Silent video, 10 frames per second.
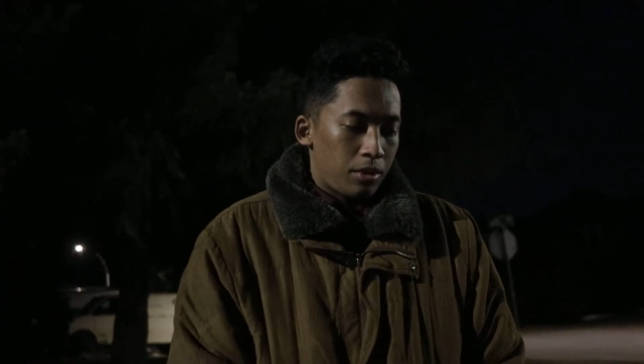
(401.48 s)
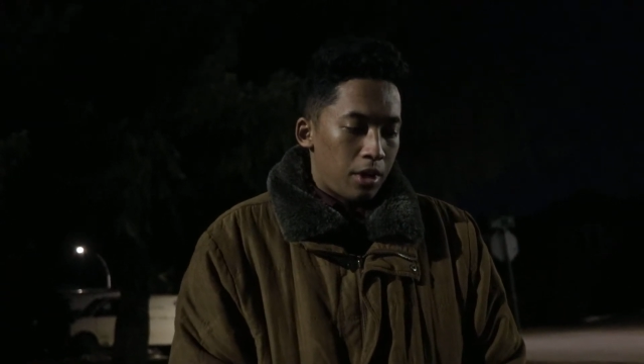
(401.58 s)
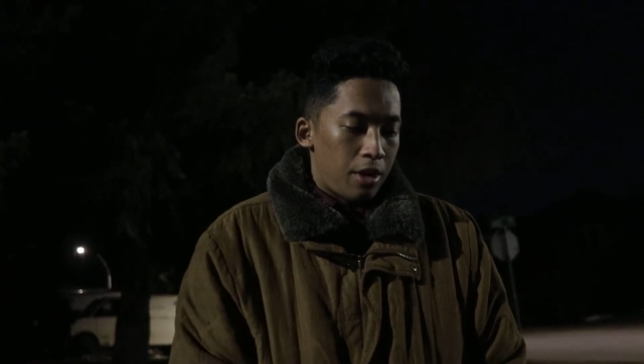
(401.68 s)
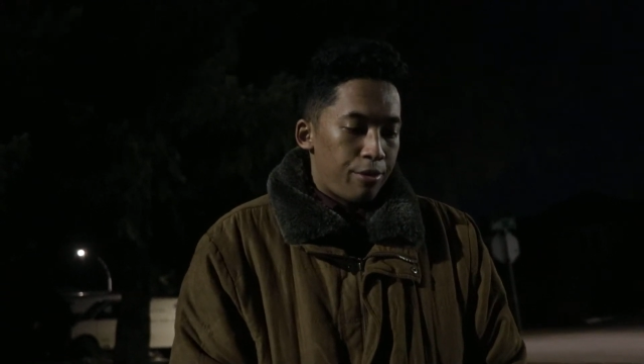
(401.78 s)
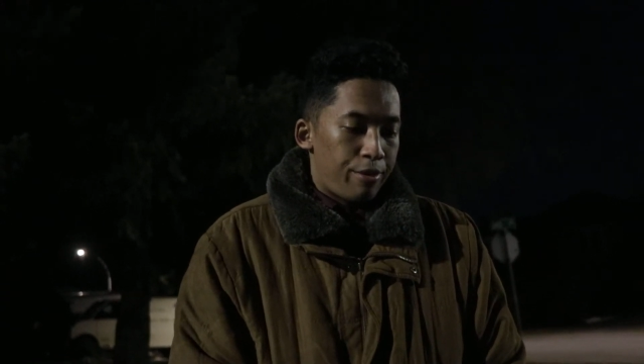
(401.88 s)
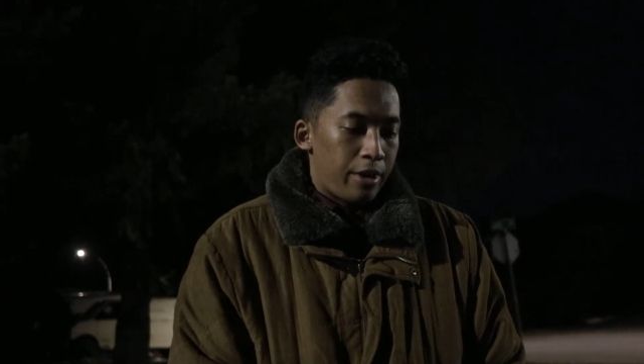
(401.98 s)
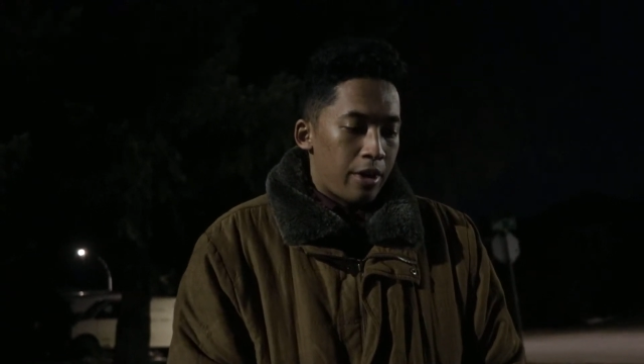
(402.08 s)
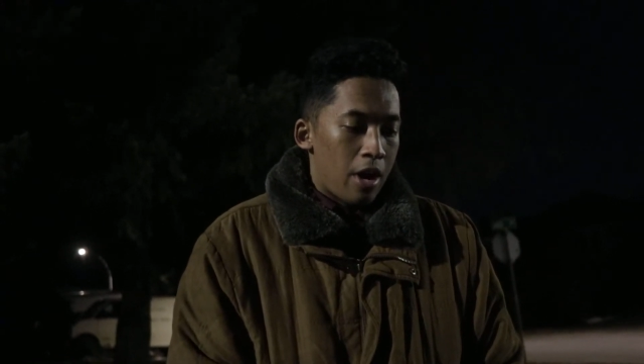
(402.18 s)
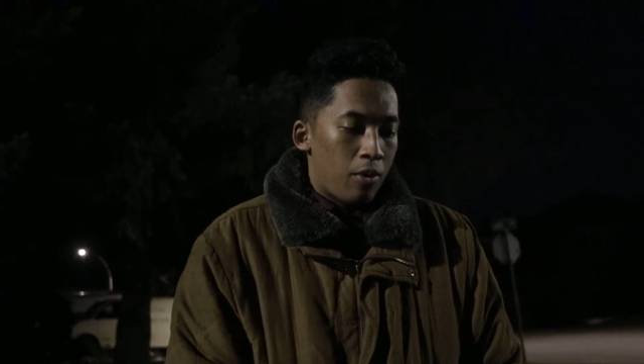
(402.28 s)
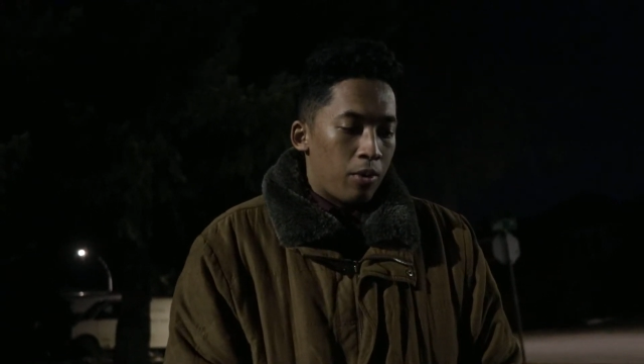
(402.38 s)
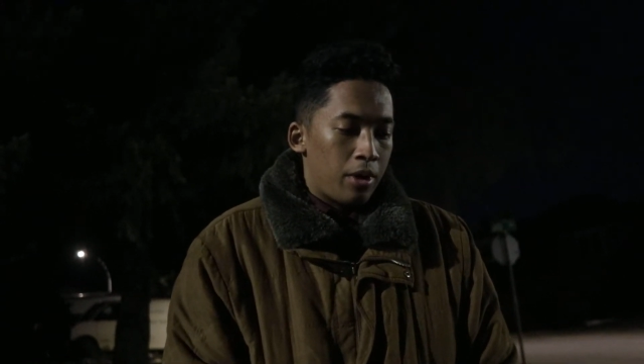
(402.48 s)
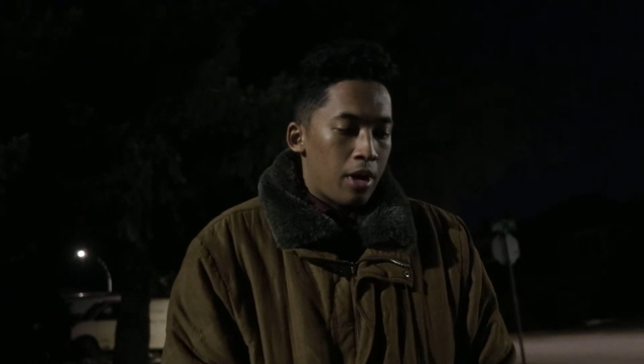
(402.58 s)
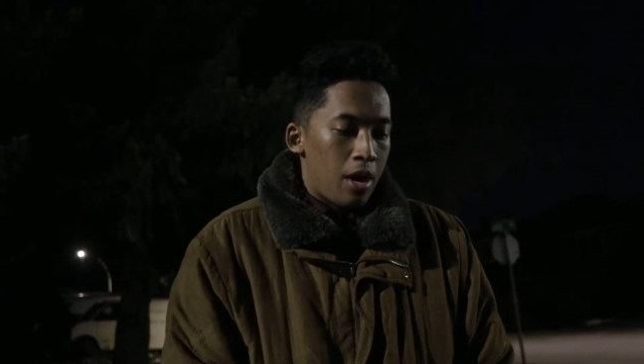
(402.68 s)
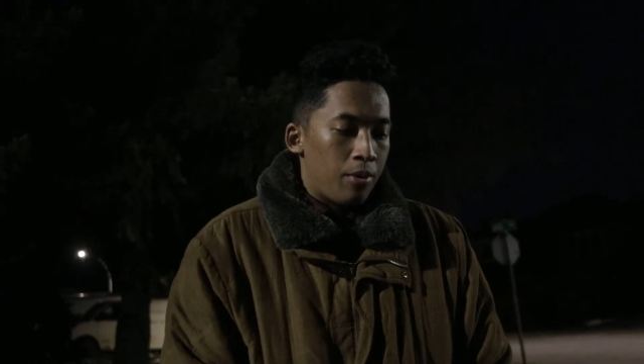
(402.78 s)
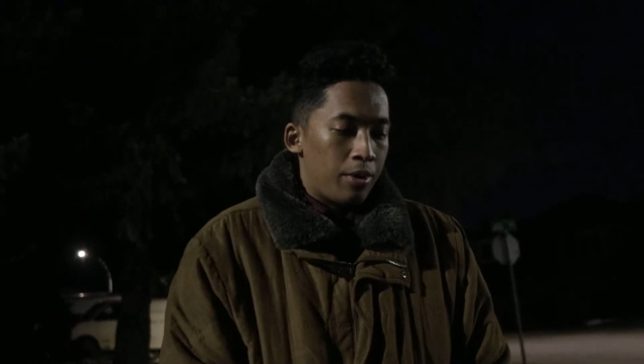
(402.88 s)
gotta figure out
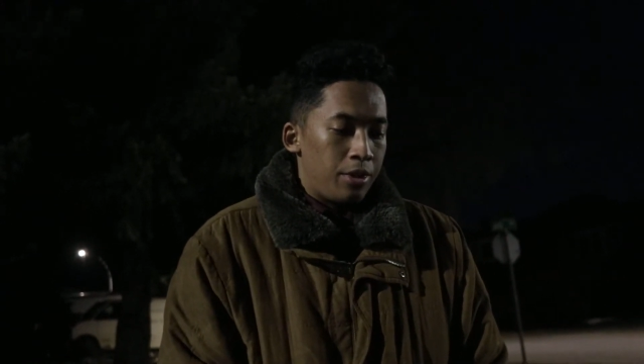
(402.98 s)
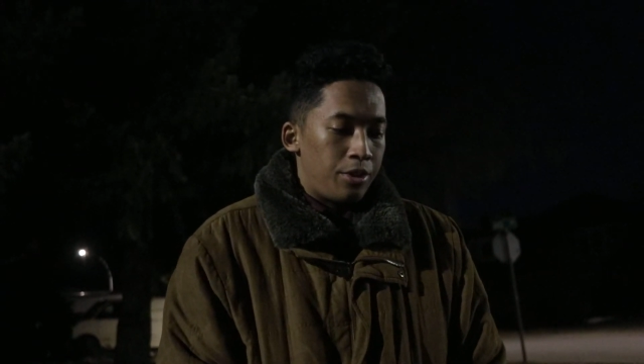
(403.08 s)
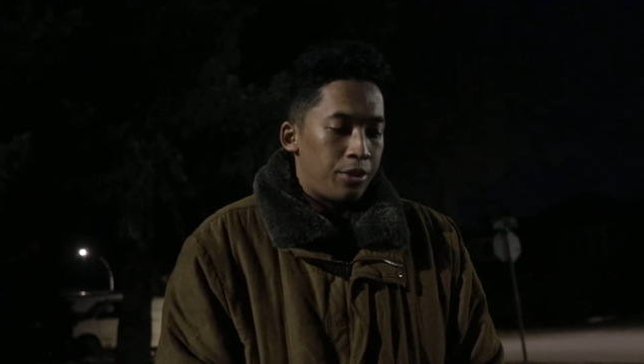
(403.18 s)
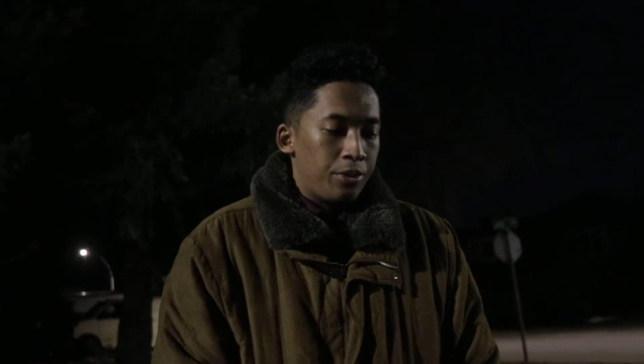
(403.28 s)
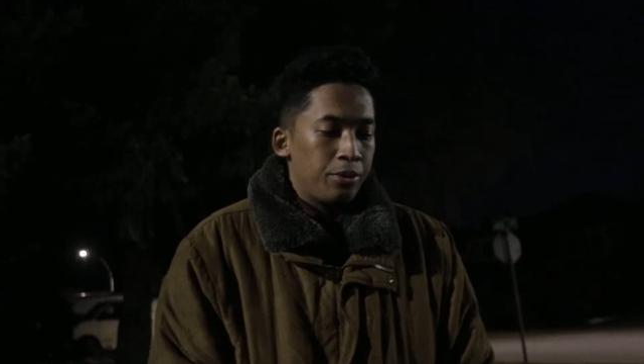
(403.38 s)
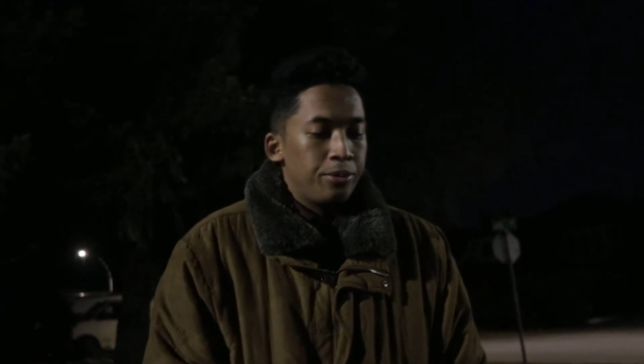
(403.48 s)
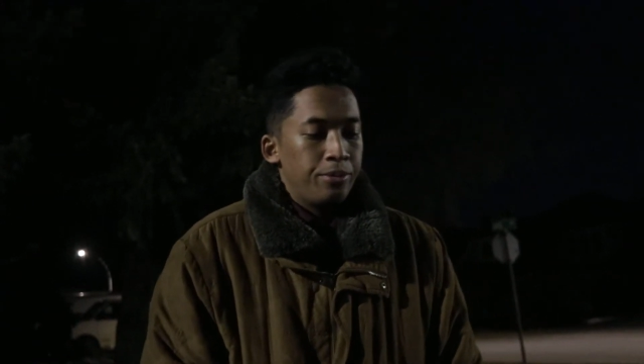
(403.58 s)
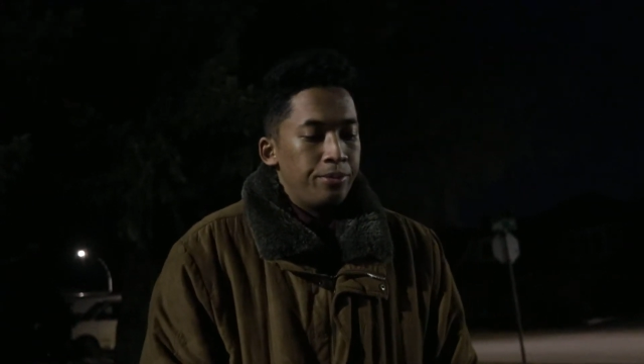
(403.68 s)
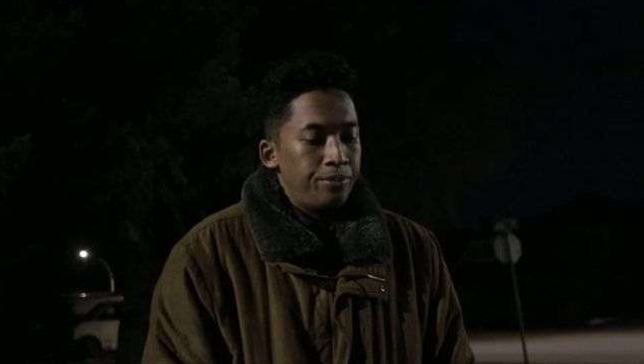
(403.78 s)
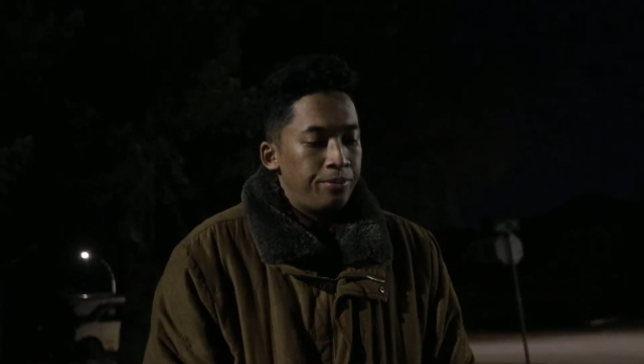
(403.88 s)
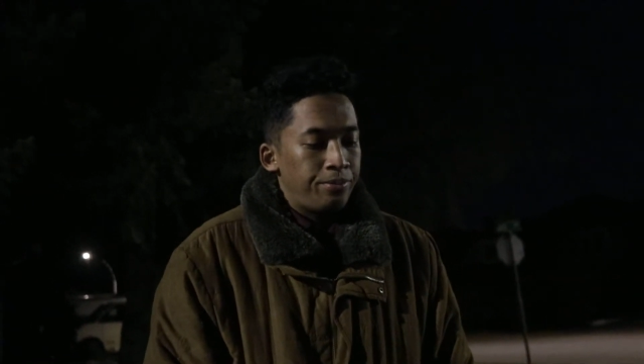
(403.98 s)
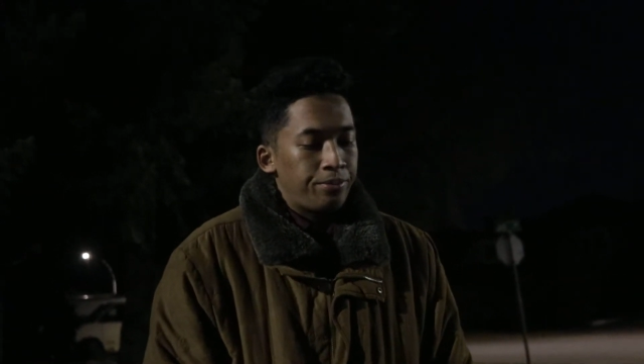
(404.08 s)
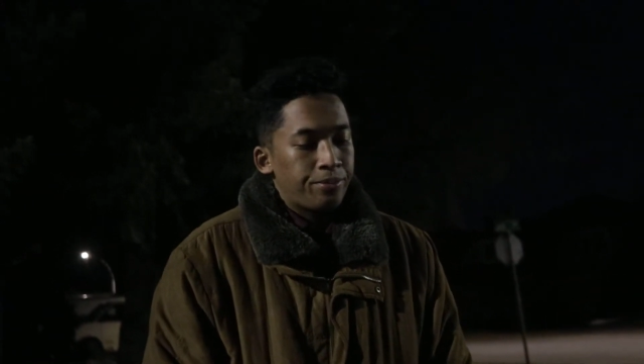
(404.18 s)
what I want to do, you